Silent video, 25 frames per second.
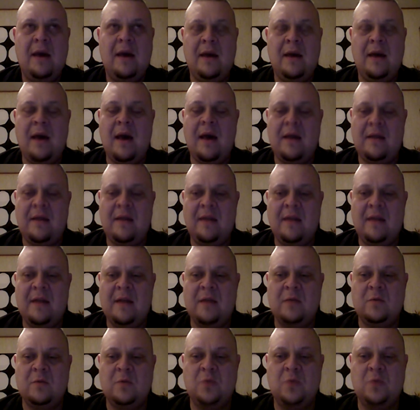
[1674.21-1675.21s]
Yeah, that,
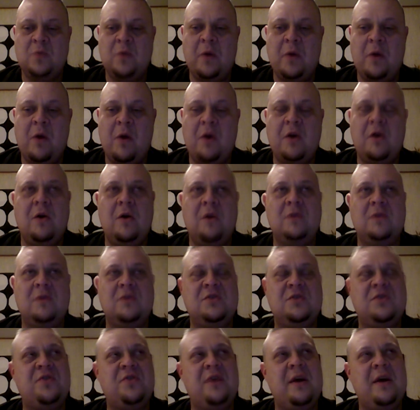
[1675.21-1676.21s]
that was one of our goals
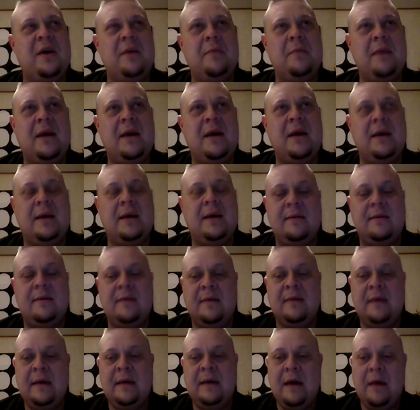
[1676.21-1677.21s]
to try and make it
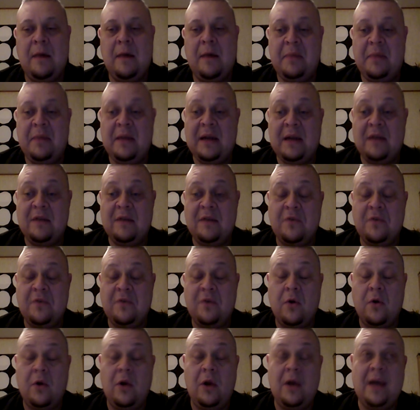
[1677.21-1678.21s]
appealing
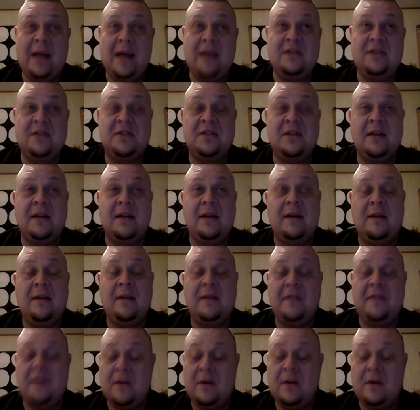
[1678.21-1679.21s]
for all ages, and, and
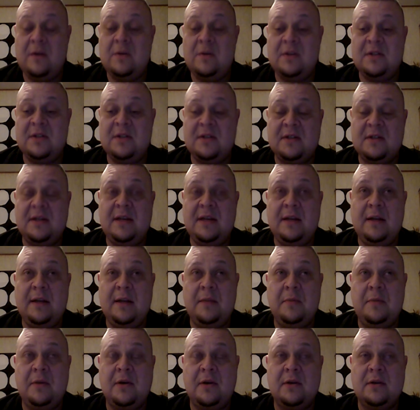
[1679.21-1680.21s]
I think we
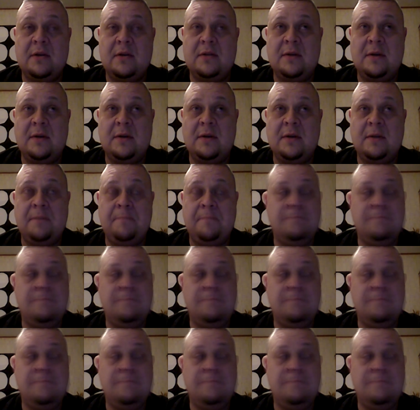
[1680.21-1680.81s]
succeeded because uh,